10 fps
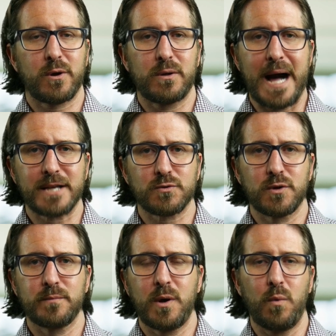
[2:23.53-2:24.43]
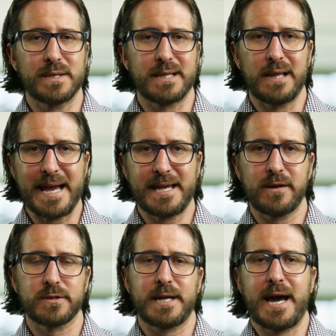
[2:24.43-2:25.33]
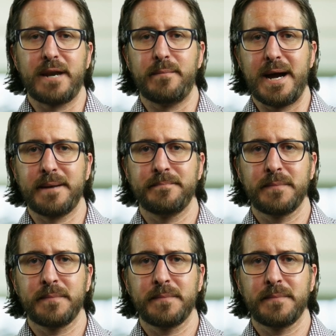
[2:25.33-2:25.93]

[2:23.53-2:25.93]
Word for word: classroom was light years ahead of mine.